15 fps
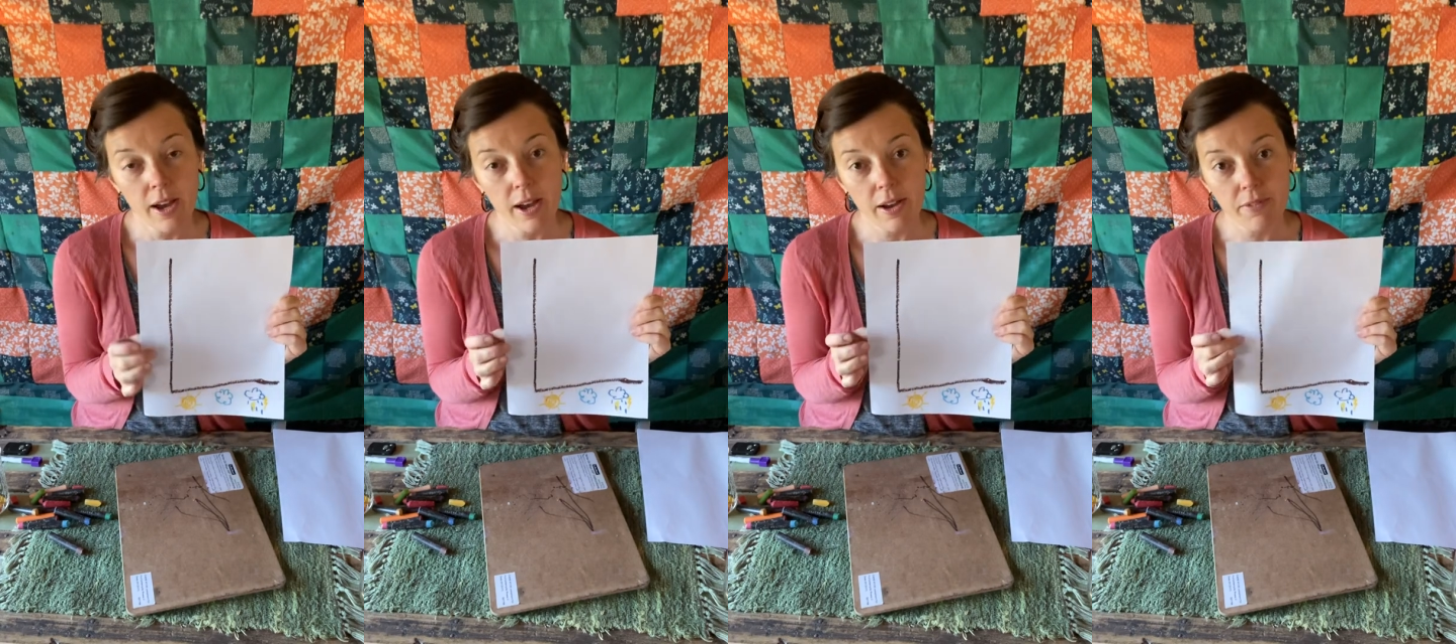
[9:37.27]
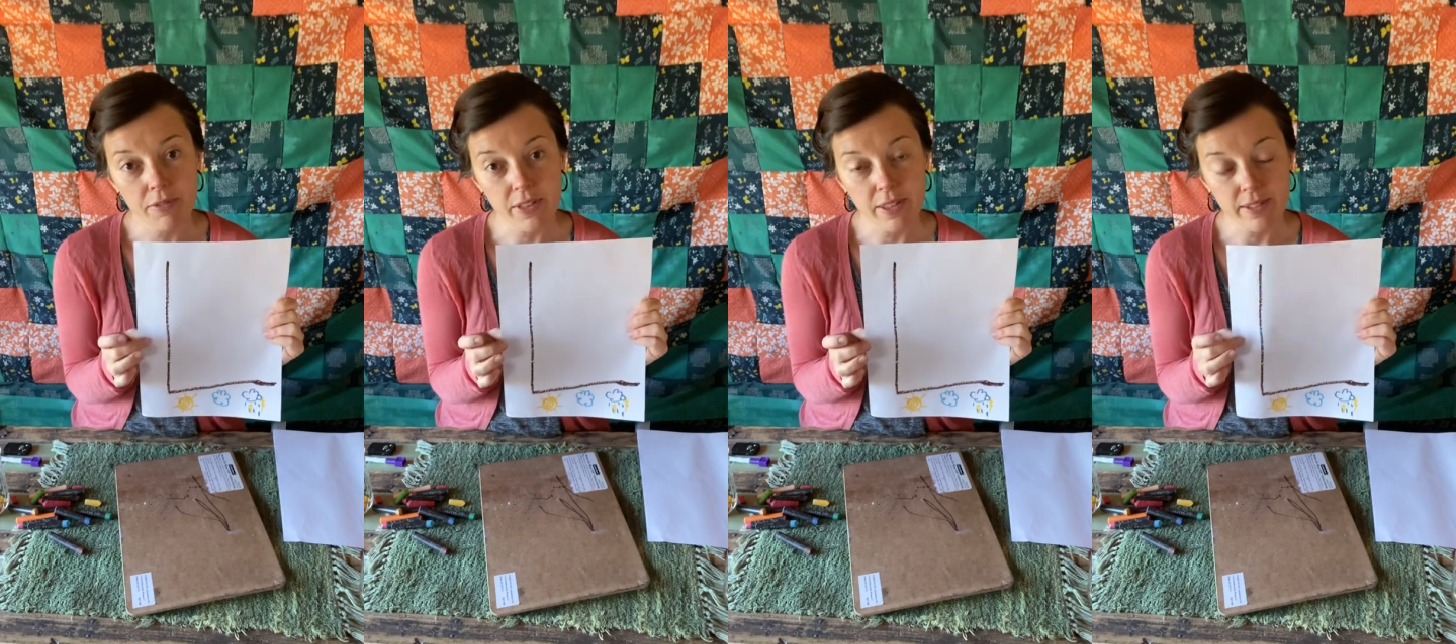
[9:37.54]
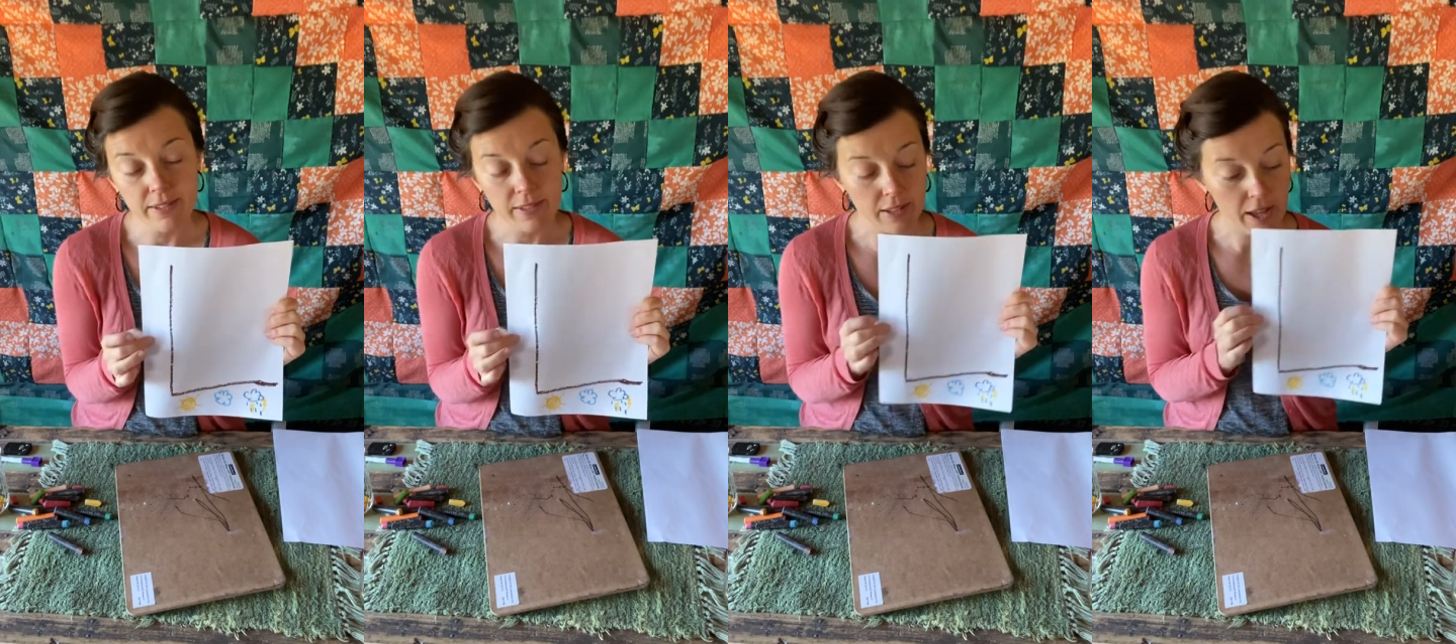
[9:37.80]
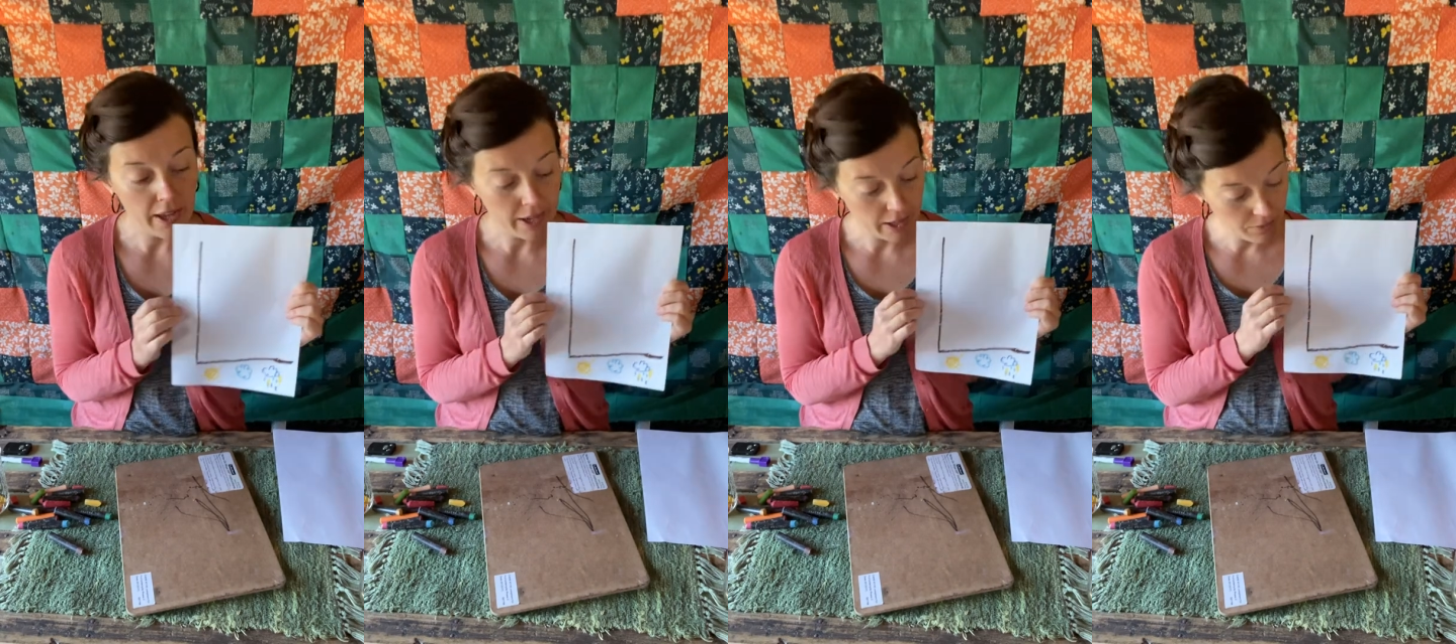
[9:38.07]
of this
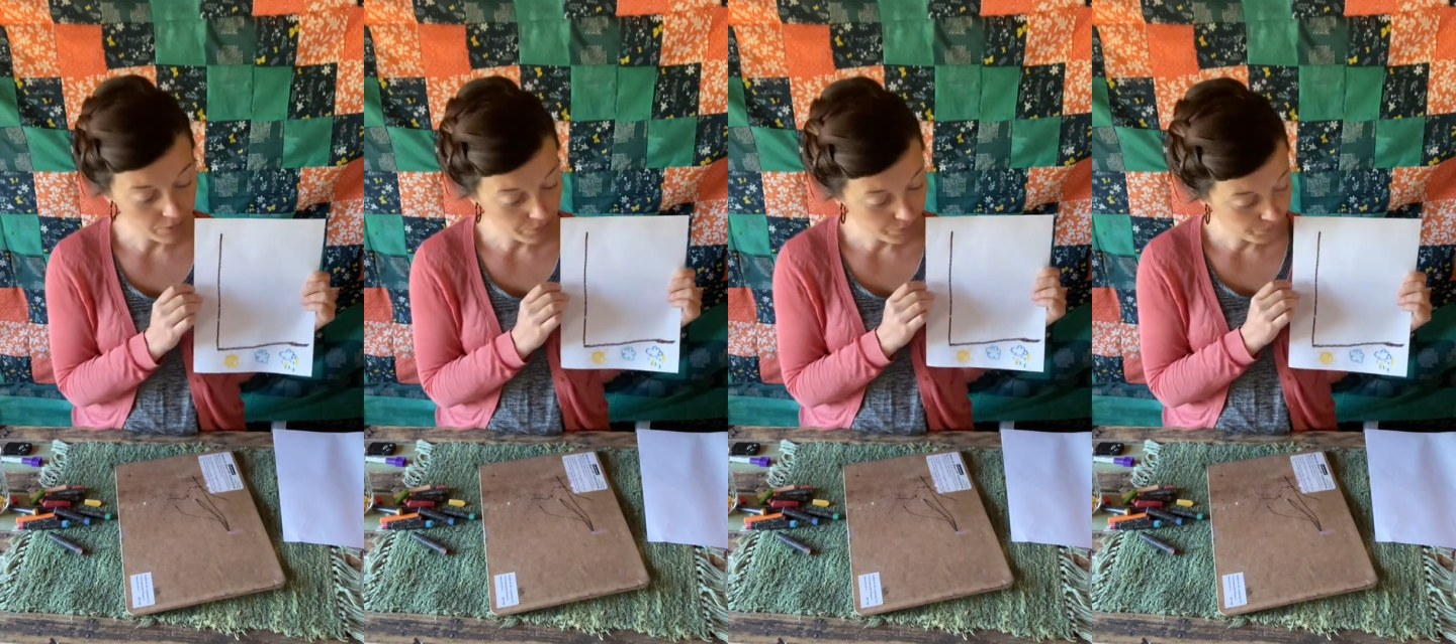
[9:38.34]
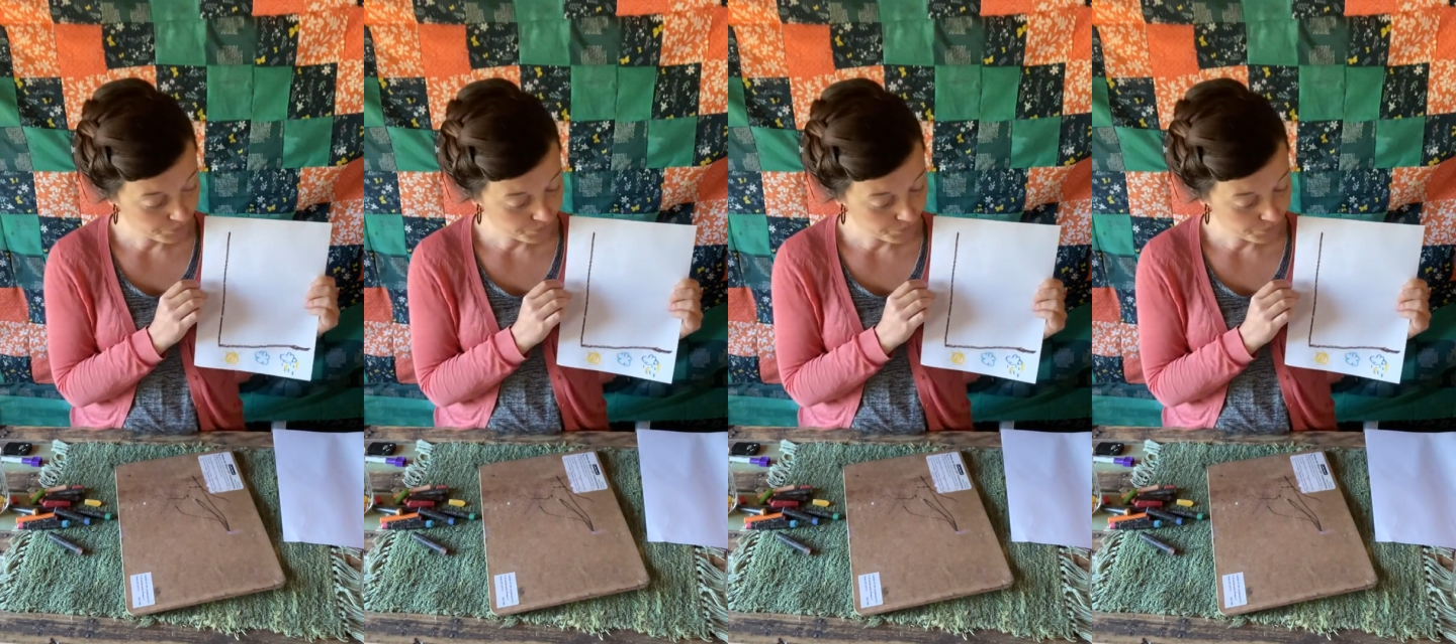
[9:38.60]
line.